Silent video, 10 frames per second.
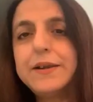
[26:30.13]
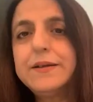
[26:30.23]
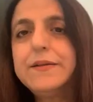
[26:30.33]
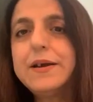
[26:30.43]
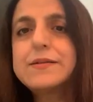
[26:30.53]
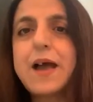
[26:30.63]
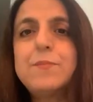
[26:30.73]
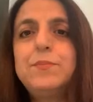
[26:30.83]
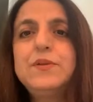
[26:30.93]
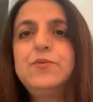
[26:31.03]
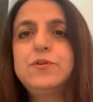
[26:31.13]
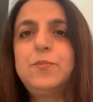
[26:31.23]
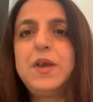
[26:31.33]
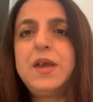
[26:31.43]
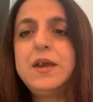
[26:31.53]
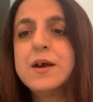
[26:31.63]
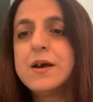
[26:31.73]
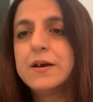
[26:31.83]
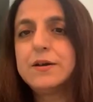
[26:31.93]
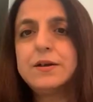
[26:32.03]
another example would be
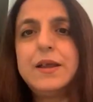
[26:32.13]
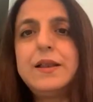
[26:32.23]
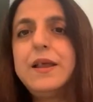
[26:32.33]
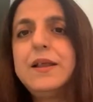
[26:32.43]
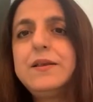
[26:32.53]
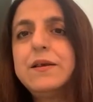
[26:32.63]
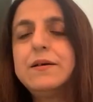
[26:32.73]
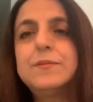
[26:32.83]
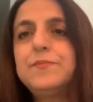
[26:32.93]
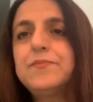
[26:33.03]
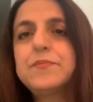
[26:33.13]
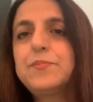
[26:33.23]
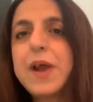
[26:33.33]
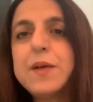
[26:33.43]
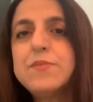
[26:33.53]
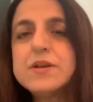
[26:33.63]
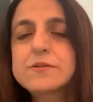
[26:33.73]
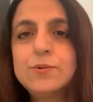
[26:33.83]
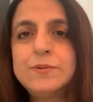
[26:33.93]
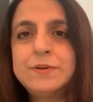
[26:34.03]
in primary
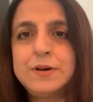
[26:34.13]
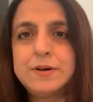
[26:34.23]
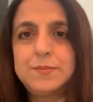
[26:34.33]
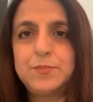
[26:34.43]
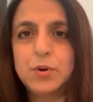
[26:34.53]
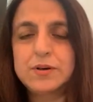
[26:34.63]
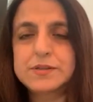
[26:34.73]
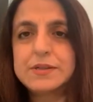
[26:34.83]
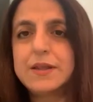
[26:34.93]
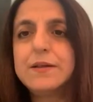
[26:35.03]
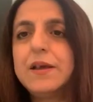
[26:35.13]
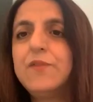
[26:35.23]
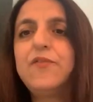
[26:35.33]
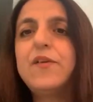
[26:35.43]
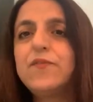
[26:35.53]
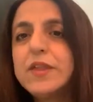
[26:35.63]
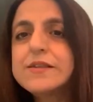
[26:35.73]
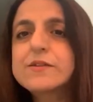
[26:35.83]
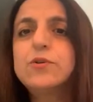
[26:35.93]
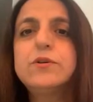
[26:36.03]
school books. If
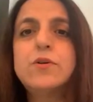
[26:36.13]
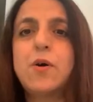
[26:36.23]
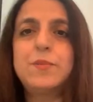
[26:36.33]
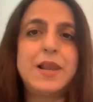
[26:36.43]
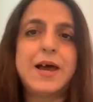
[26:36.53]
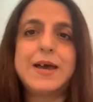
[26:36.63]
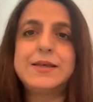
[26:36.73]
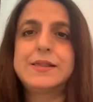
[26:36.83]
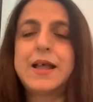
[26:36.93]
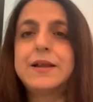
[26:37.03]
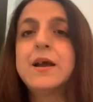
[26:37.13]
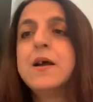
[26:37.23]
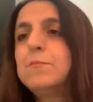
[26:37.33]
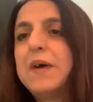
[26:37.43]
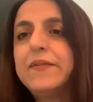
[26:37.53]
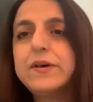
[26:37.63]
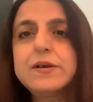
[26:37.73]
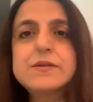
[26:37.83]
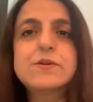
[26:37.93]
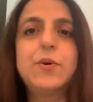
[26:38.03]
this could normalize that mother
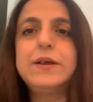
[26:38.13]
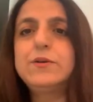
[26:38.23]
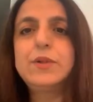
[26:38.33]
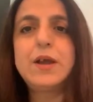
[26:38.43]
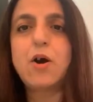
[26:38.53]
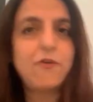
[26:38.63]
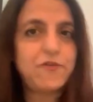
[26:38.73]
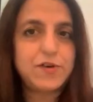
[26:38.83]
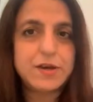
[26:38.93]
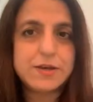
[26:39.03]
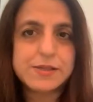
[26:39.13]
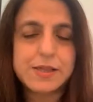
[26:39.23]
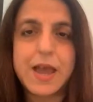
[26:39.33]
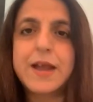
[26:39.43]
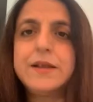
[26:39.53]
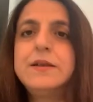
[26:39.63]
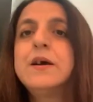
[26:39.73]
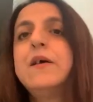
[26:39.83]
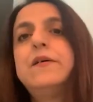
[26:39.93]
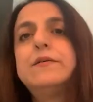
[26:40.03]
is going to the office and
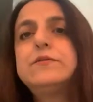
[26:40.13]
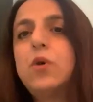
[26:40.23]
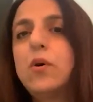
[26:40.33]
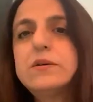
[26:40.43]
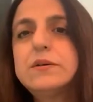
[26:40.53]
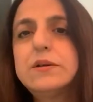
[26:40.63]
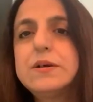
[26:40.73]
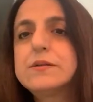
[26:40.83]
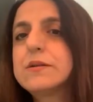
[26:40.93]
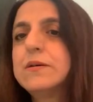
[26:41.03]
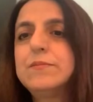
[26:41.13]
daughter is